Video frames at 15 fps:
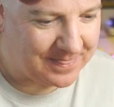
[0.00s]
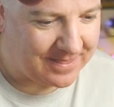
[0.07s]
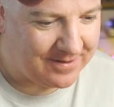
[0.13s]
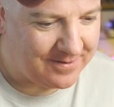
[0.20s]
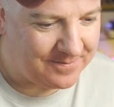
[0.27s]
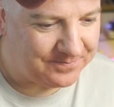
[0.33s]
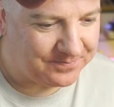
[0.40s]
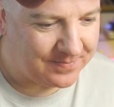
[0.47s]

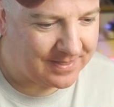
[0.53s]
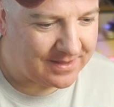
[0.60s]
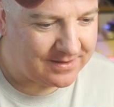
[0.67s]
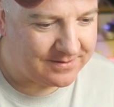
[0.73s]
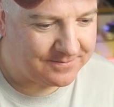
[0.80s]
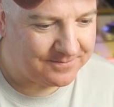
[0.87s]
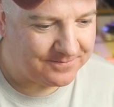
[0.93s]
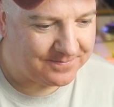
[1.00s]
Um, he's,
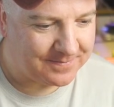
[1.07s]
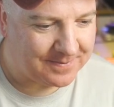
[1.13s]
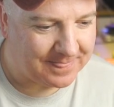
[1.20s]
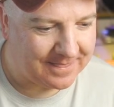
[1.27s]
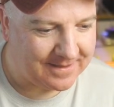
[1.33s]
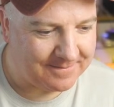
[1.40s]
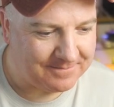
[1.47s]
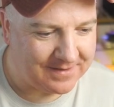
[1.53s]
re he's
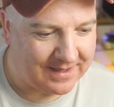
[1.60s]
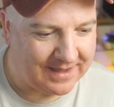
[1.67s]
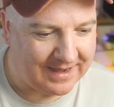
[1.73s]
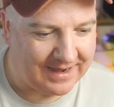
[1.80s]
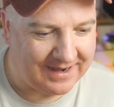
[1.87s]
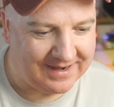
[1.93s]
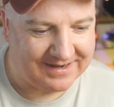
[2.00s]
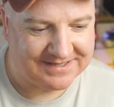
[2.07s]
redone that one.
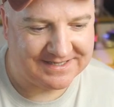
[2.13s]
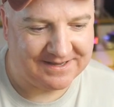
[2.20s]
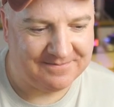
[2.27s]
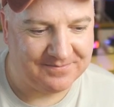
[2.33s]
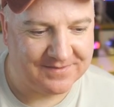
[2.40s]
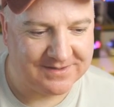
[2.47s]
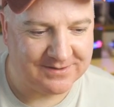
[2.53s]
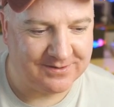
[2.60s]
Ah, I see.
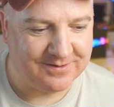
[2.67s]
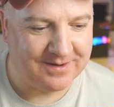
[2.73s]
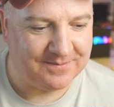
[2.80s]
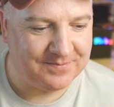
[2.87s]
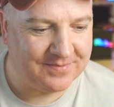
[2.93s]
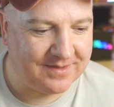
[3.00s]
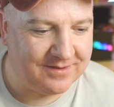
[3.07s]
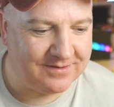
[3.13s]
So
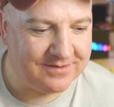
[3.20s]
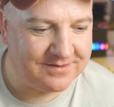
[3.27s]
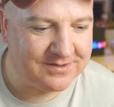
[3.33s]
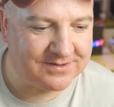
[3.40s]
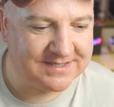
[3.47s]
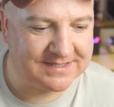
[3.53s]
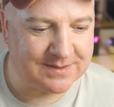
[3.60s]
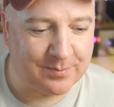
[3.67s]

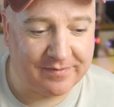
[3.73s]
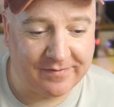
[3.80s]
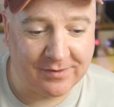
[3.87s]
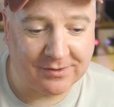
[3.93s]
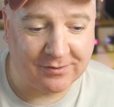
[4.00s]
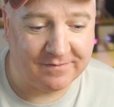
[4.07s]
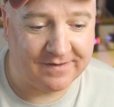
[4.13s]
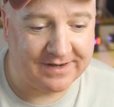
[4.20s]
Todd says, I prefer
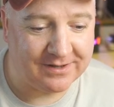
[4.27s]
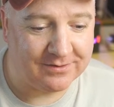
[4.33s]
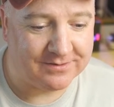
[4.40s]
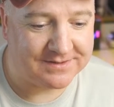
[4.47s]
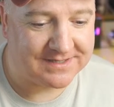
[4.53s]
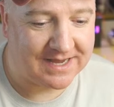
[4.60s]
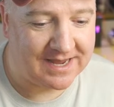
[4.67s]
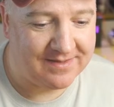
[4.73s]
long
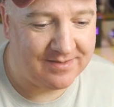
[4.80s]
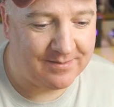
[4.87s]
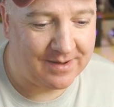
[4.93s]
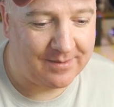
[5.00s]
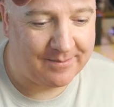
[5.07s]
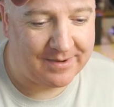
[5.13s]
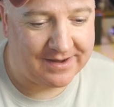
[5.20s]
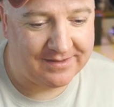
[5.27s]
videos. I
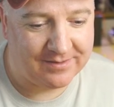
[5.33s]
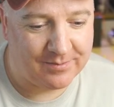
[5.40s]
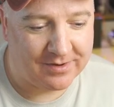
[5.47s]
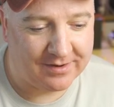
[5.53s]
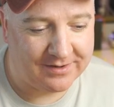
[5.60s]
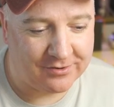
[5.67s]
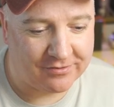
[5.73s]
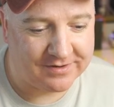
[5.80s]
am I in the
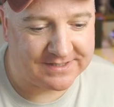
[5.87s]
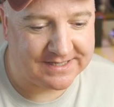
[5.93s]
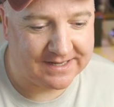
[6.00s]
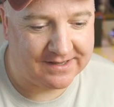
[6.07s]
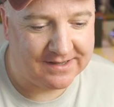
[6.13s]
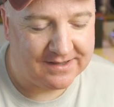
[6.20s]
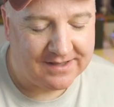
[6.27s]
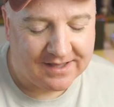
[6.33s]
minority?